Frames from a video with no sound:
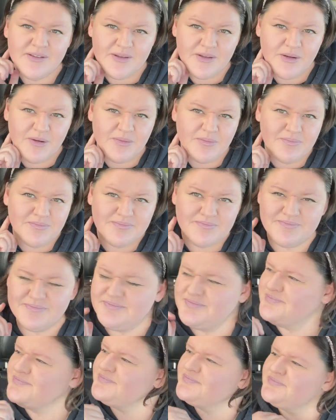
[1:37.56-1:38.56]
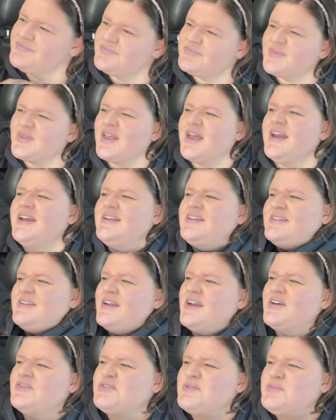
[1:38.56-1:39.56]
oh, I didn't
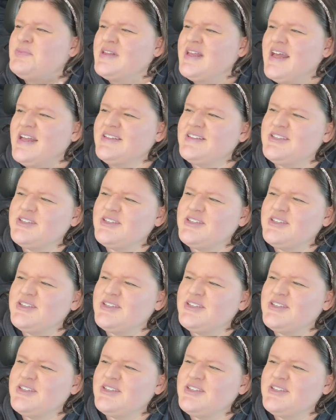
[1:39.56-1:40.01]
have a plan